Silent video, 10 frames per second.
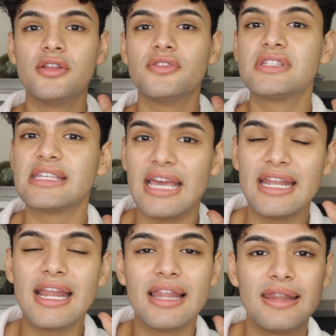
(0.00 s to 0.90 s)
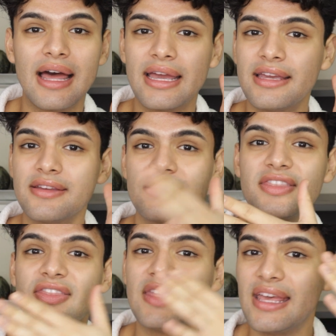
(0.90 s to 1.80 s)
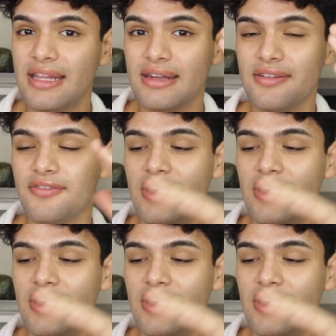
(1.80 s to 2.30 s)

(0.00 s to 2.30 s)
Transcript: skin-like thin,